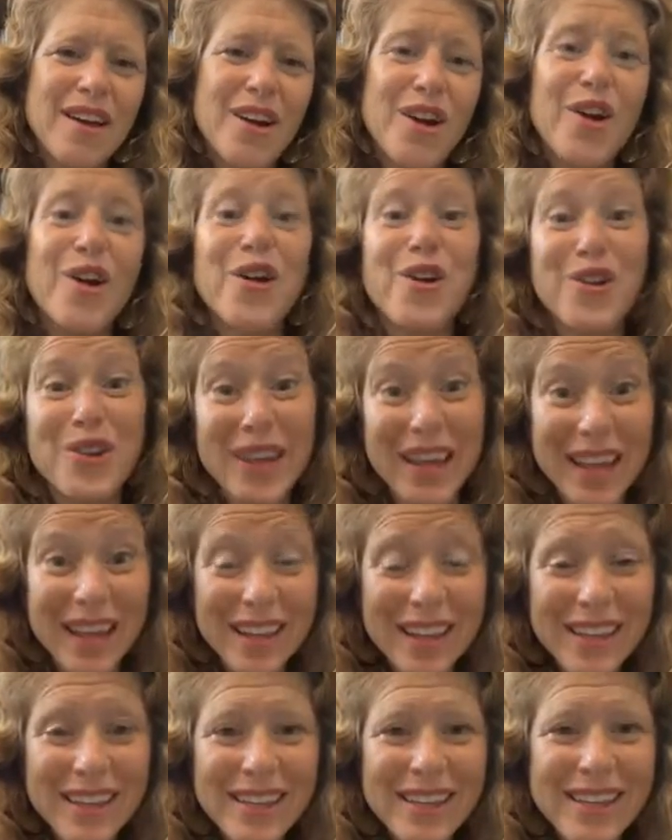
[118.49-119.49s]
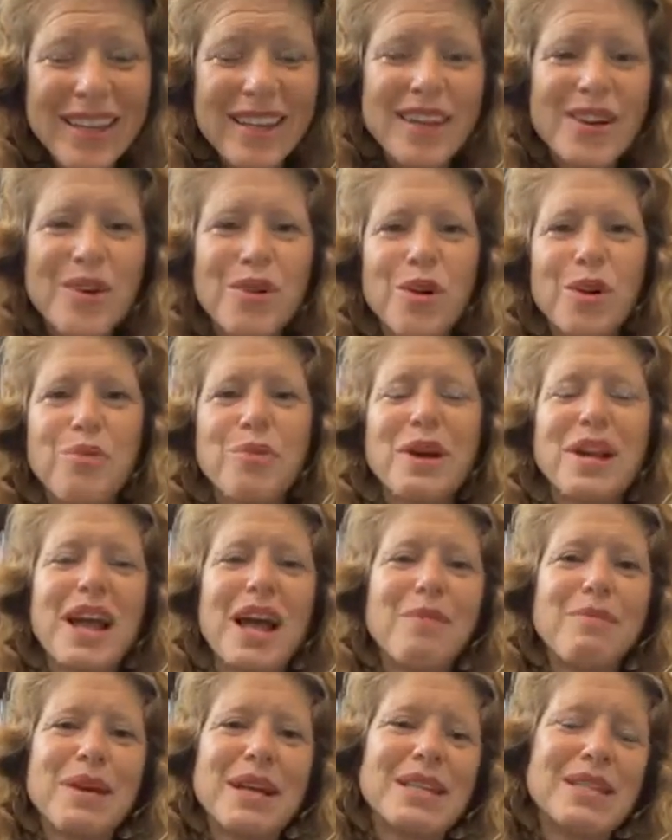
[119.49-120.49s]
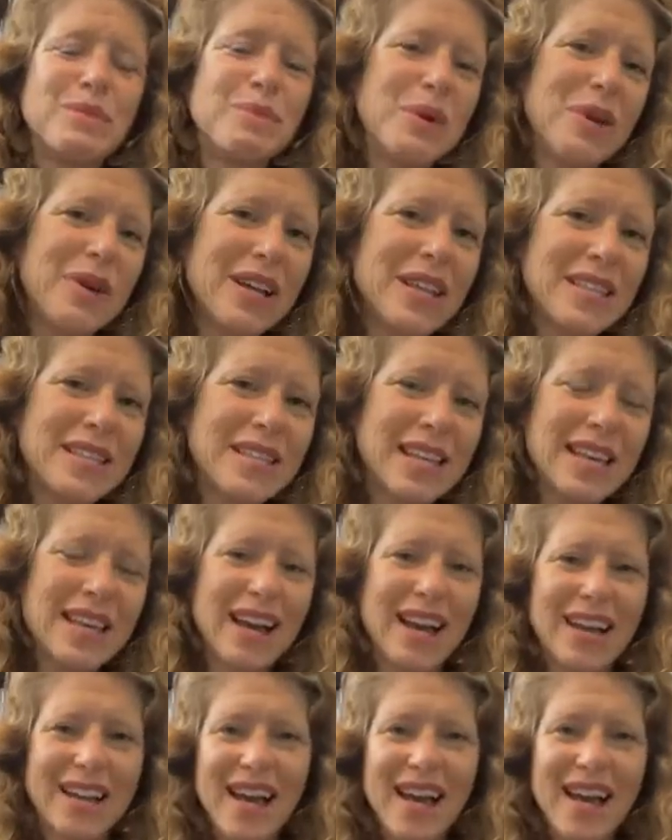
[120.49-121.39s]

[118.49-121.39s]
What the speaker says: hurting or when I'm experiencing a